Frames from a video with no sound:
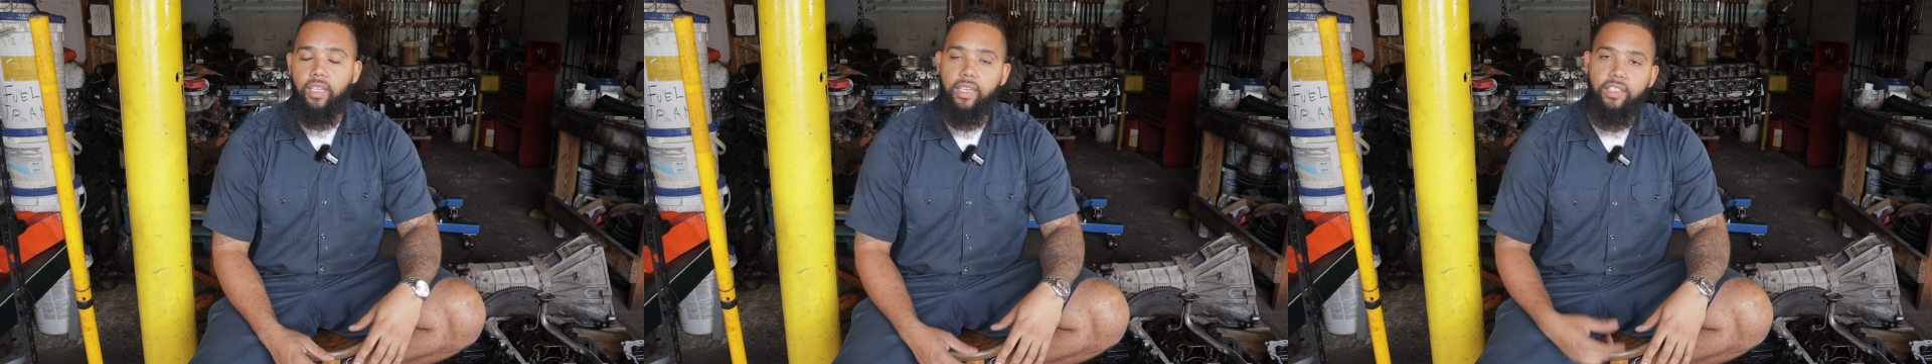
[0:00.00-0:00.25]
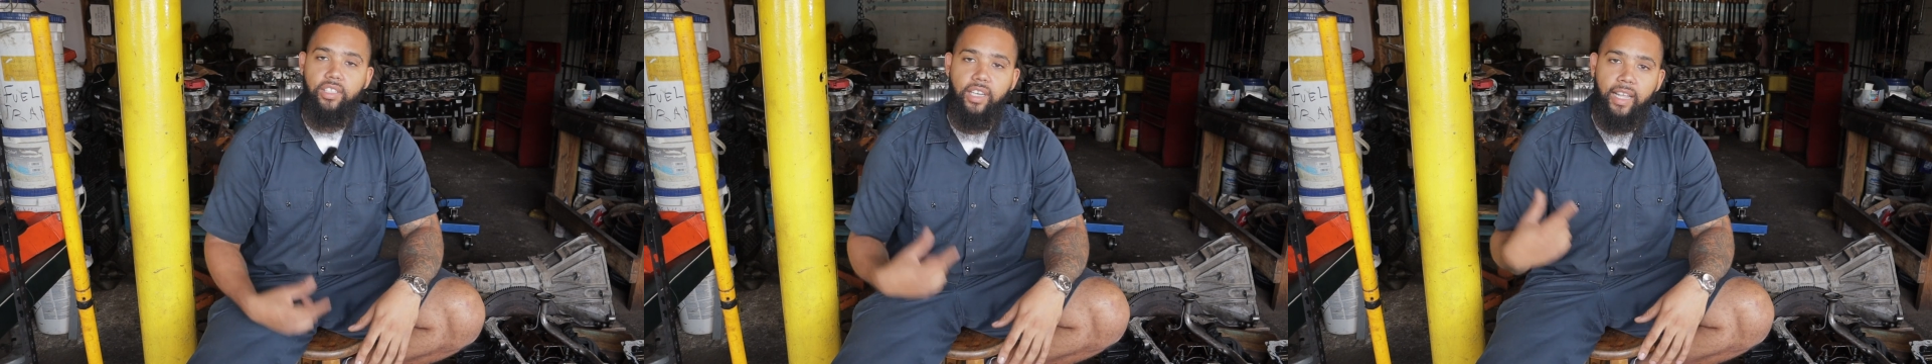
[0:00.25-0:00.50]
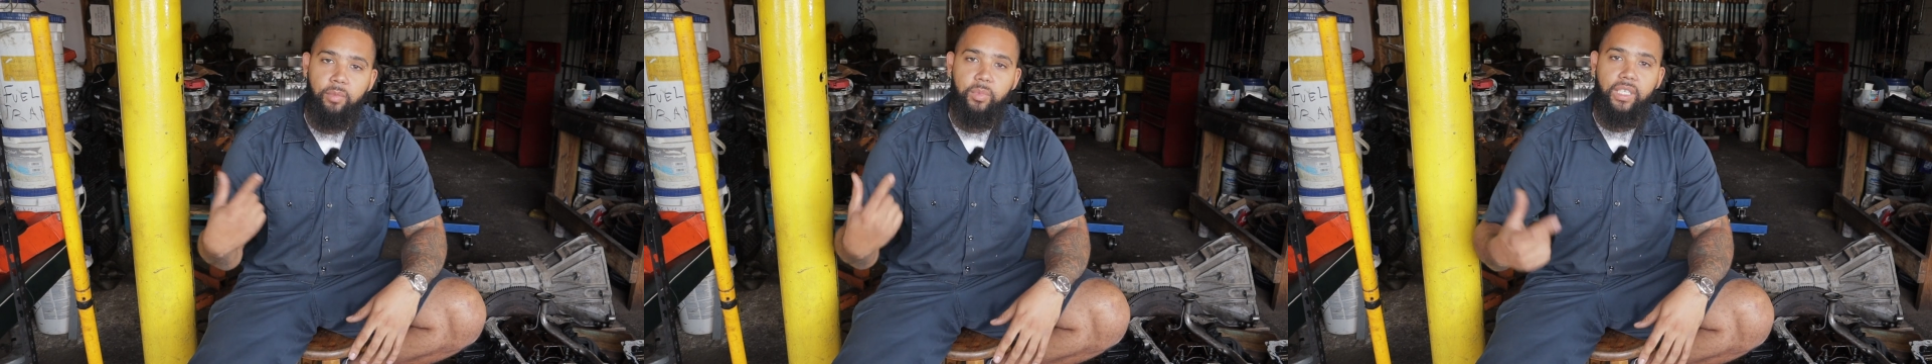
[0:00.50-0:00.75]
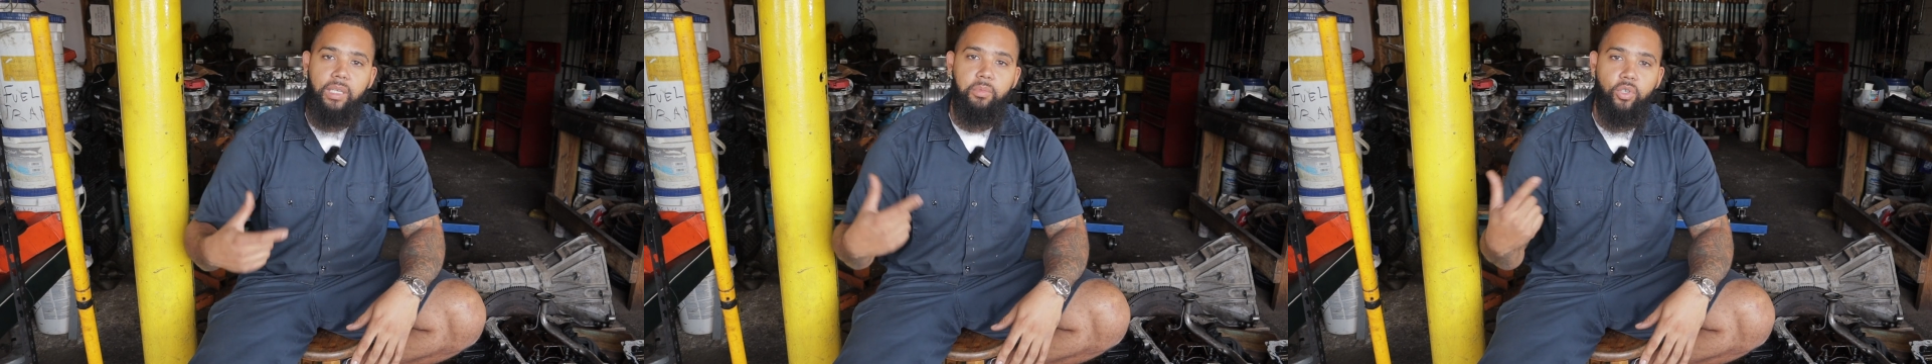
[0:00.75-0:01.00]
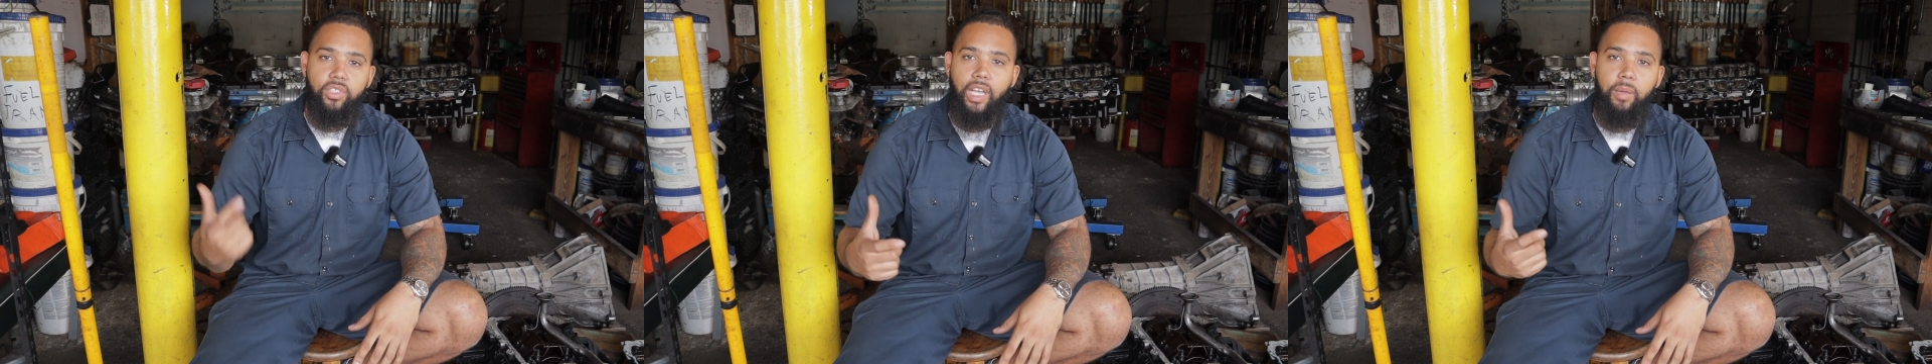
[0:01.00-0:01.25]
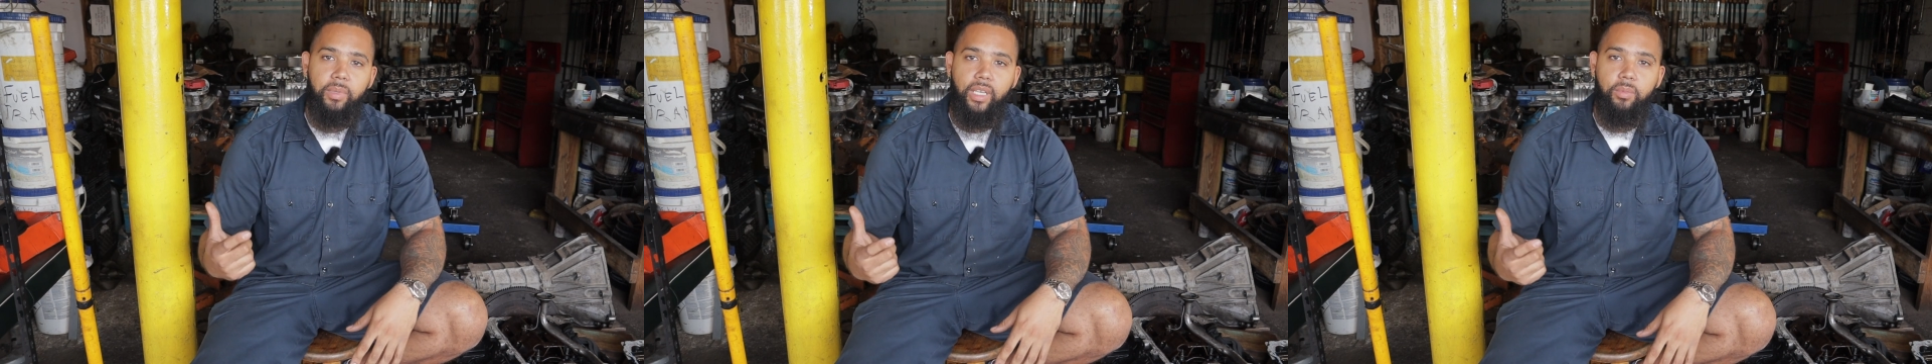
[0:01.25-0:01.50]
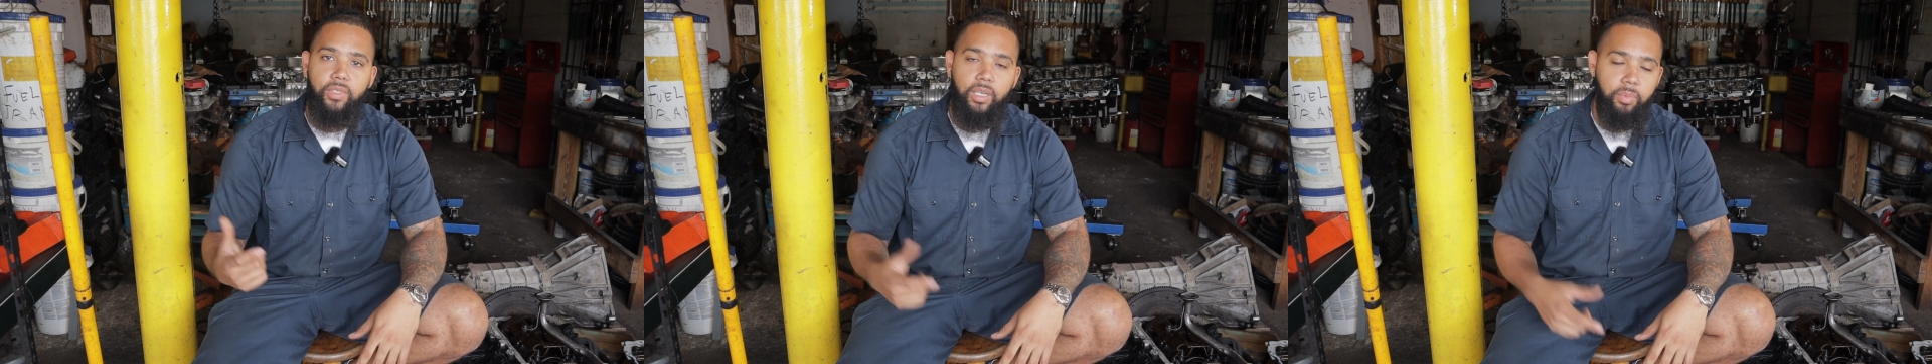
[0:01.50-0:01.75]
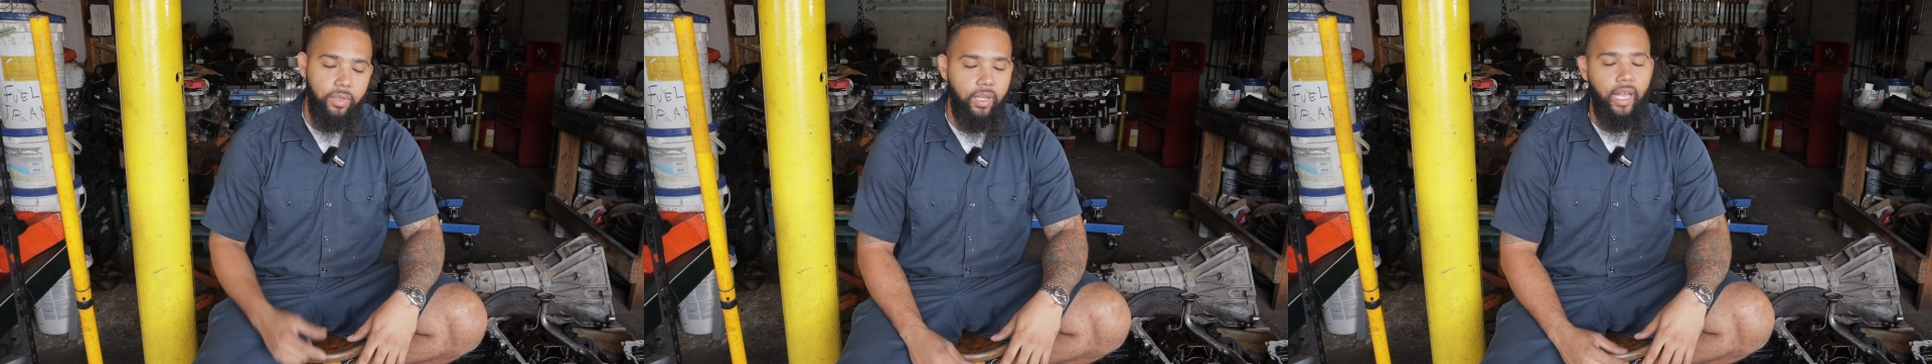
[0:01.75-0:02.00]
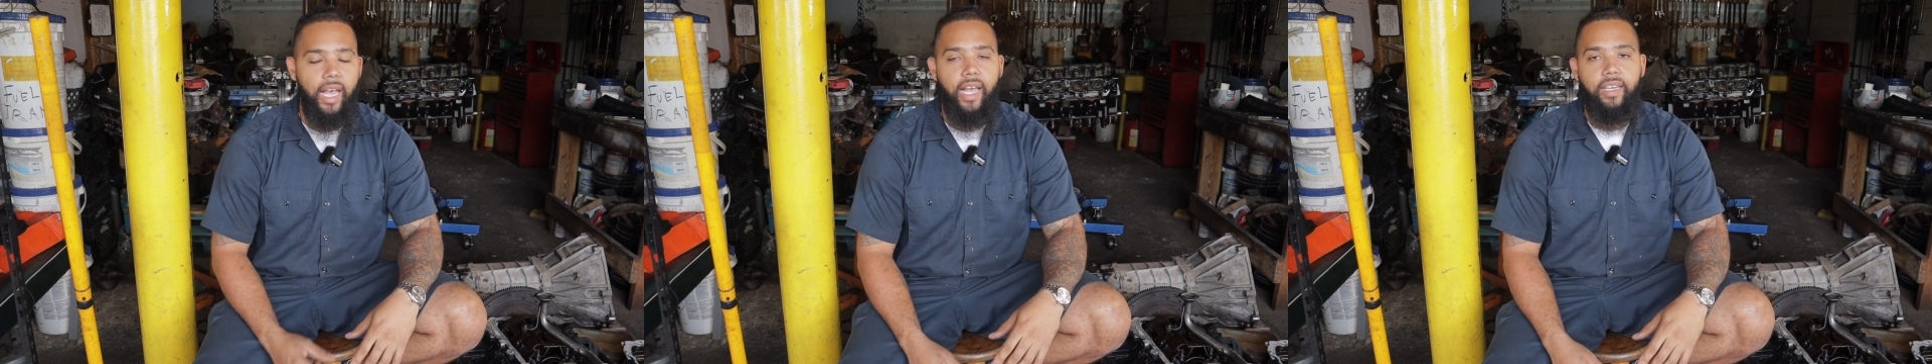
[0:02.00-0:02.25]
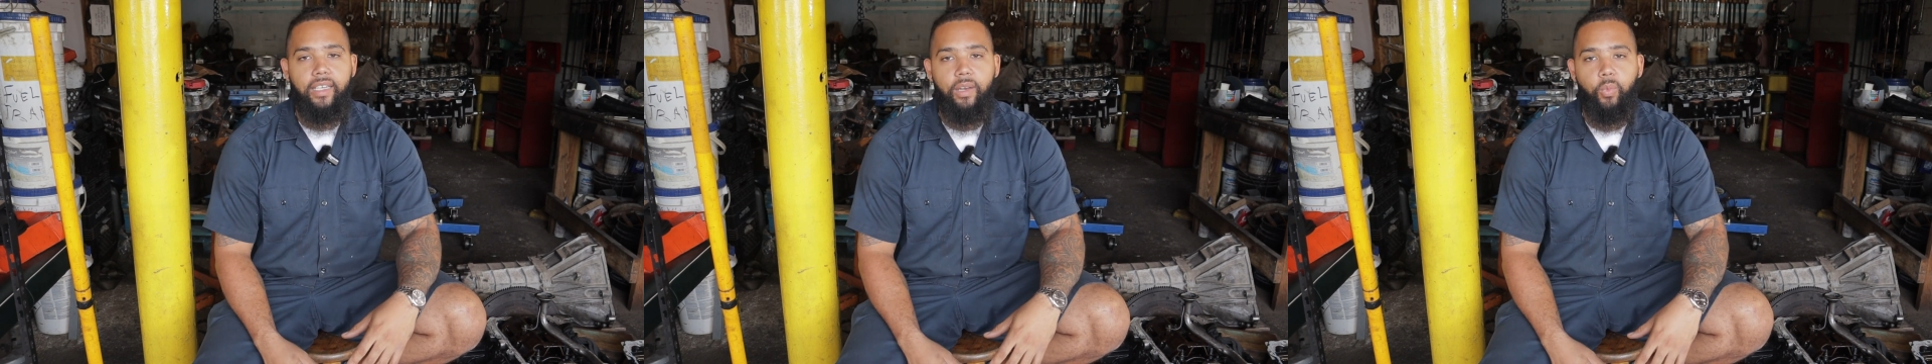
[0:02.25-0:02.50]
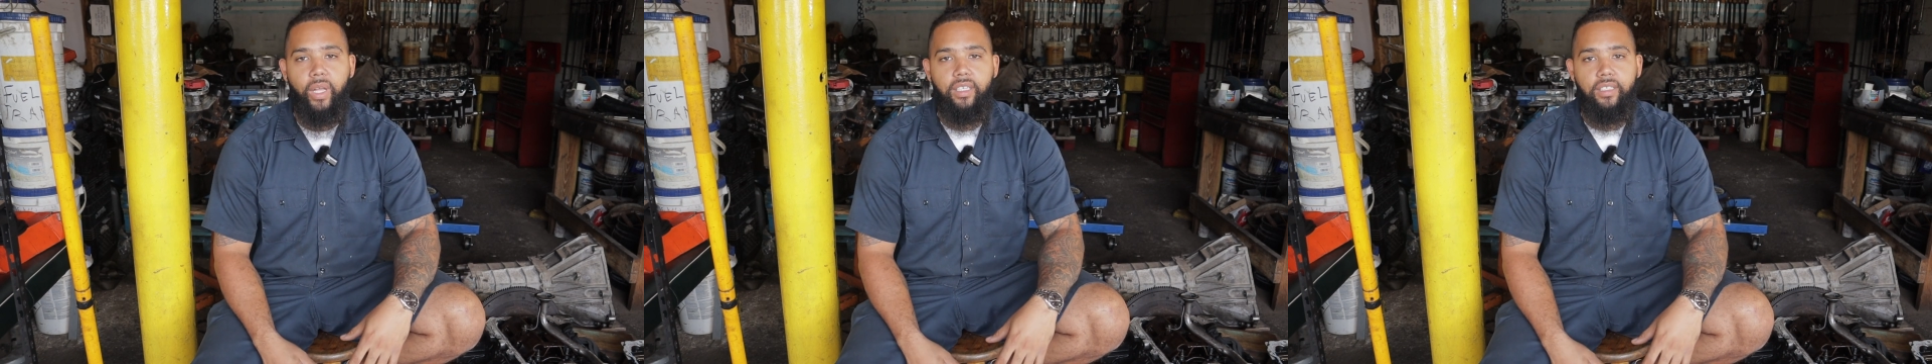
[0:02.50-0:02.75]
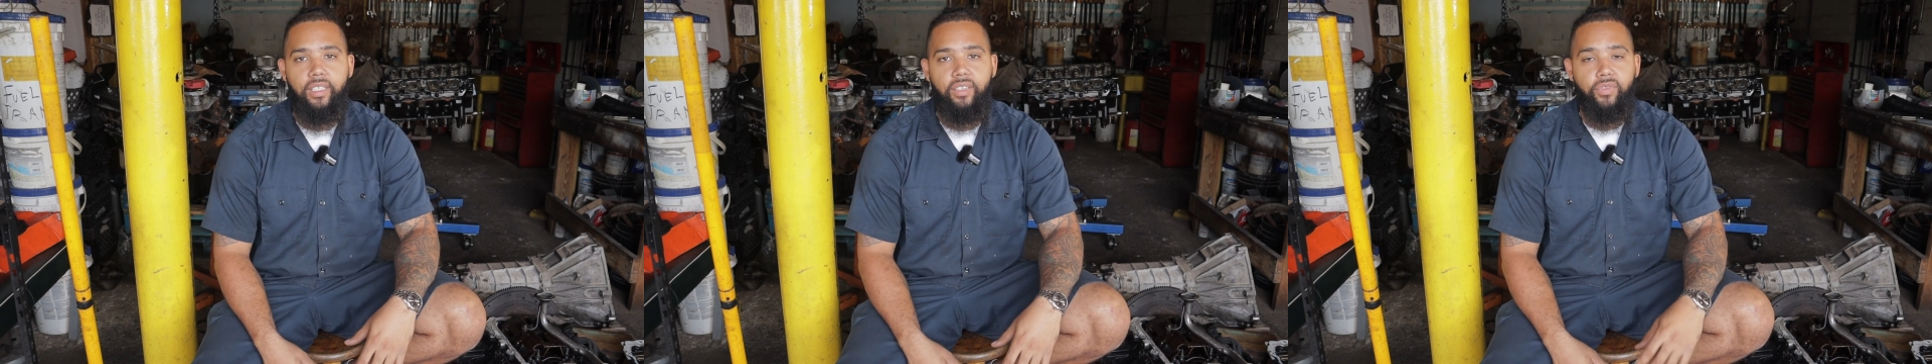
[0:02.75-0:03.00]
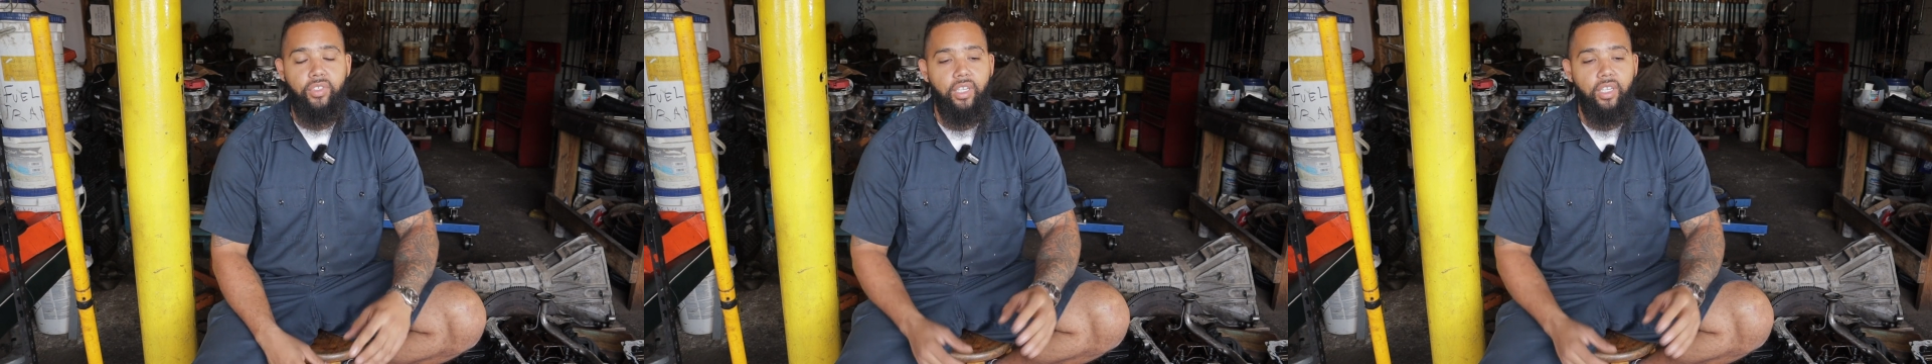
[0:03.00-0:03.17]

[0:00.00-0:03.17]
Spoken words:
and that's gonna help me keep those RPMs up. And that welded diff is